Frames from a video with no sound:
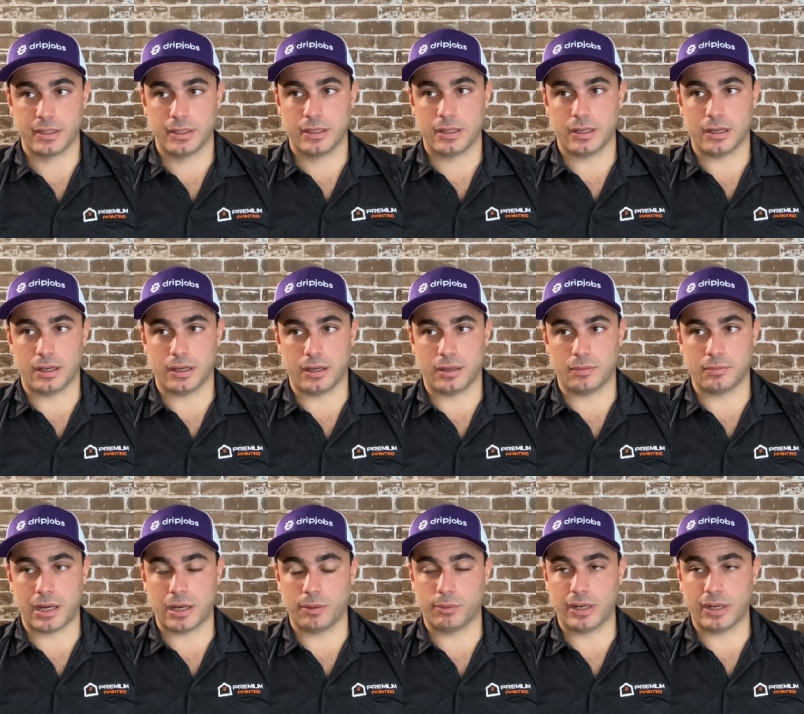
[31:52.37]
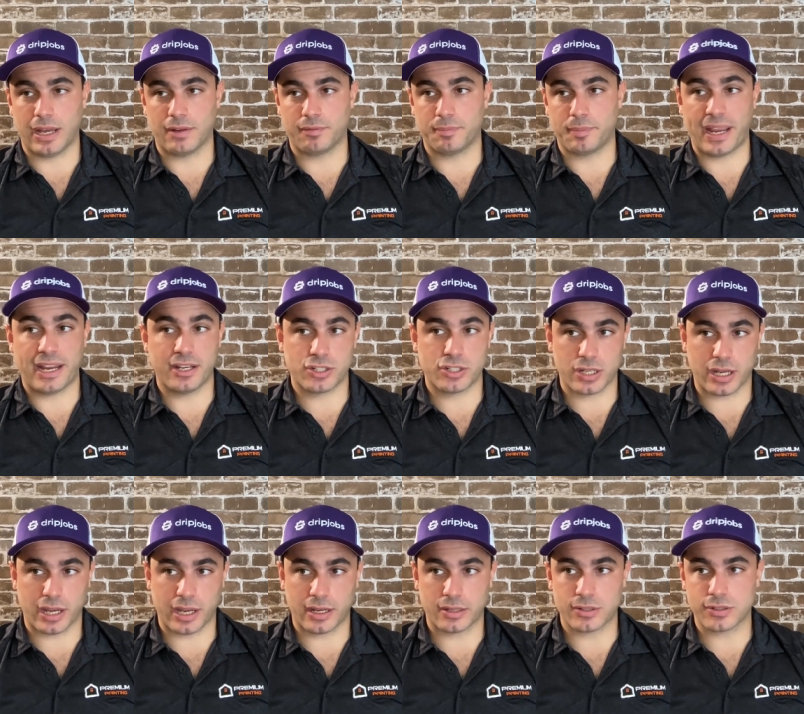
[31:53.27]
Um, I would have
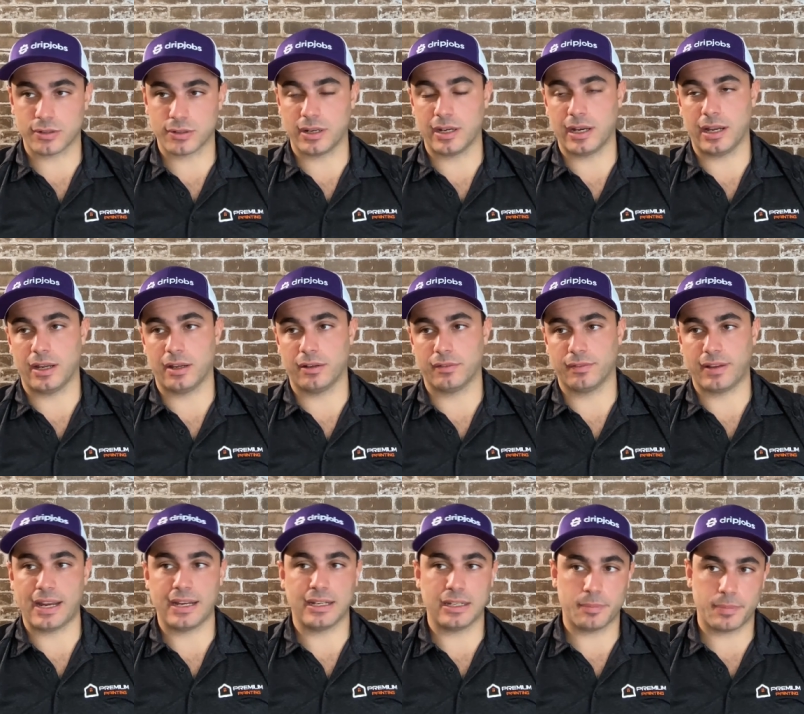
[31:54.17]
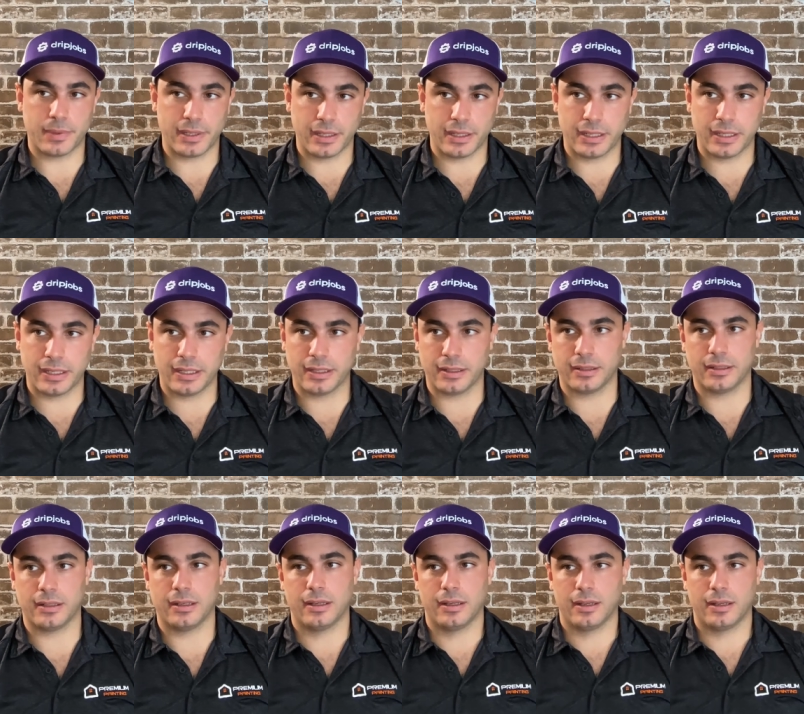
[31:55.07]
paychecks or I'd have ADP,
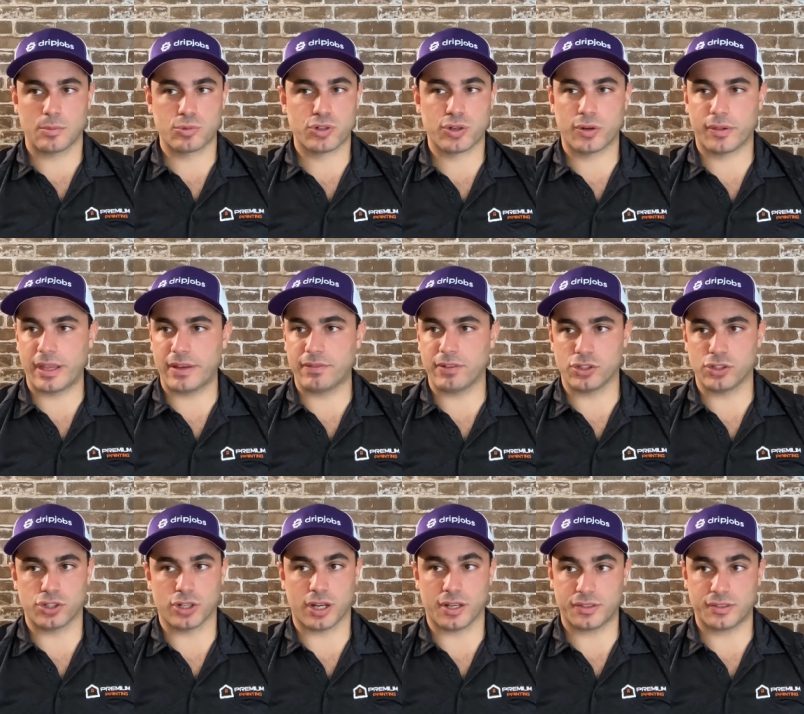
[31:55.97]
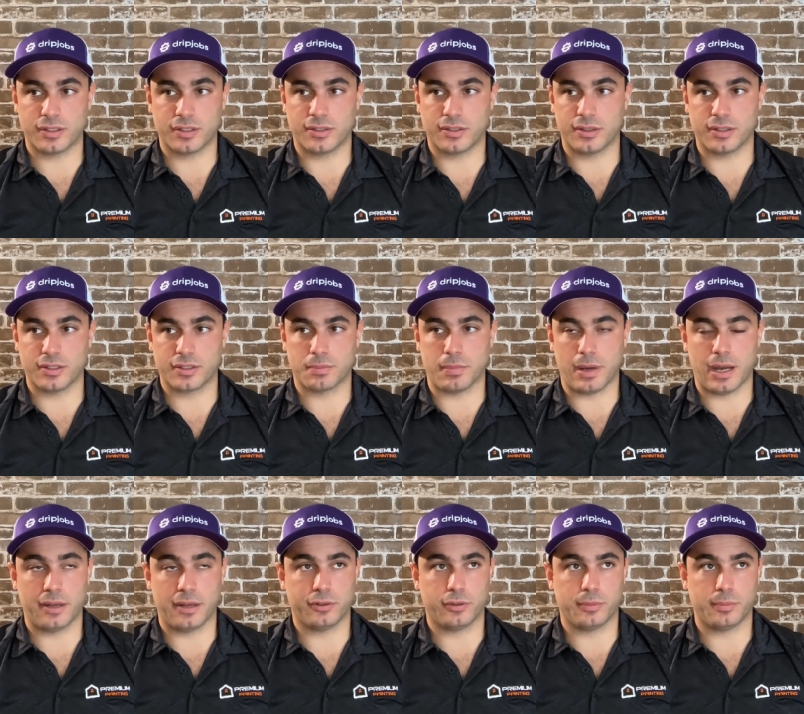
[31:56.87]
and I'm sure they've adjusted to this
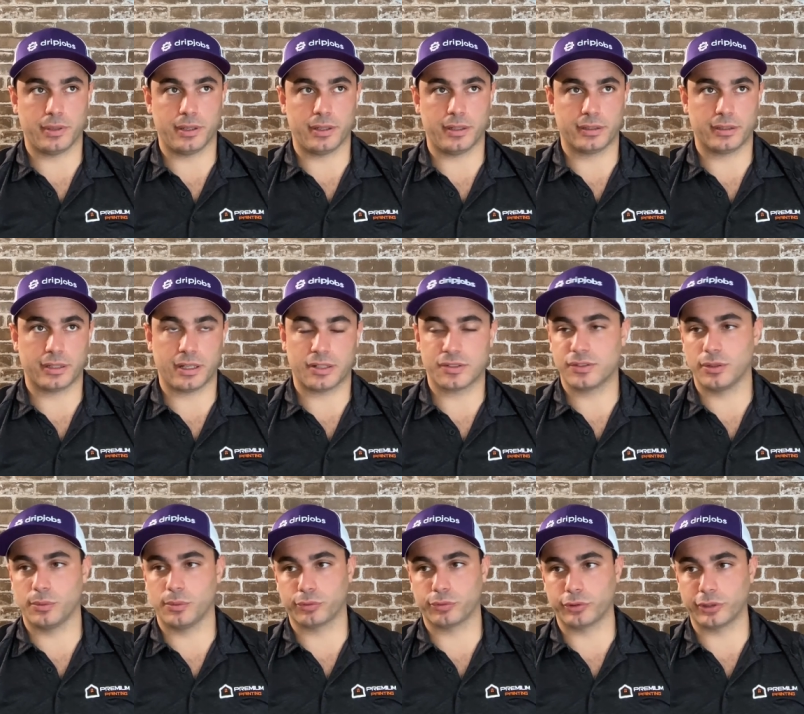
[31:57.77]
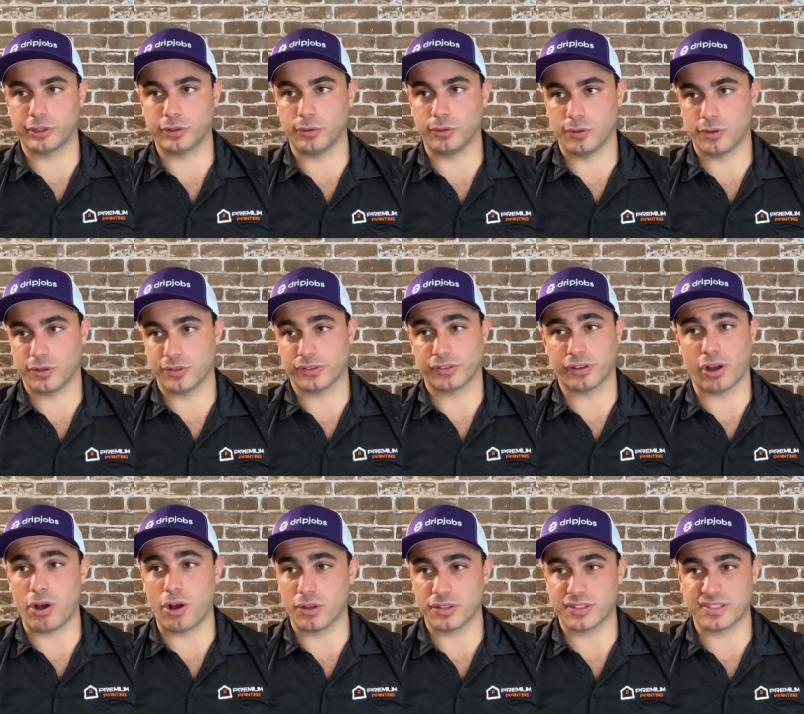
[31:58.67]
model, but Gusto was really cool because it's
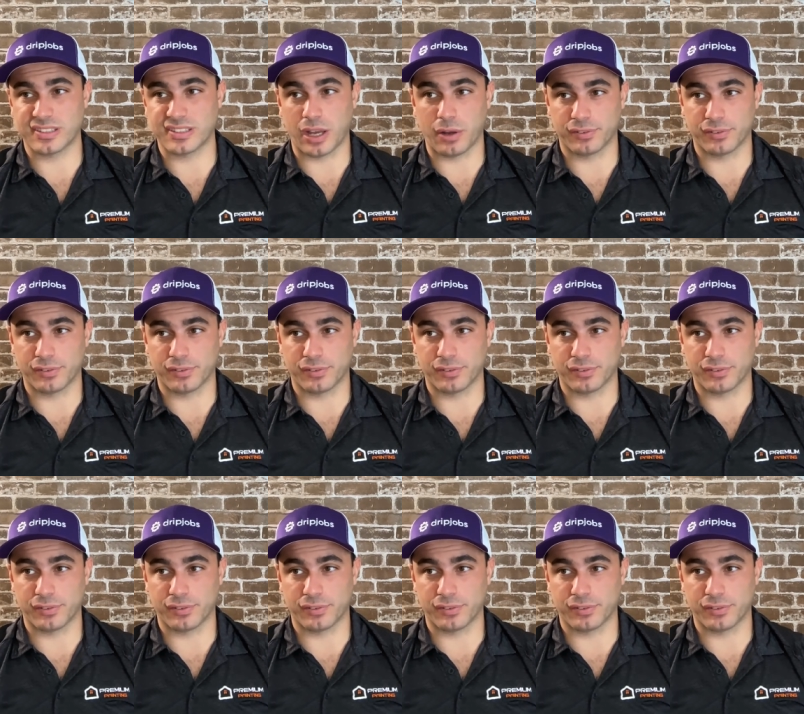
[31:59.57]
all self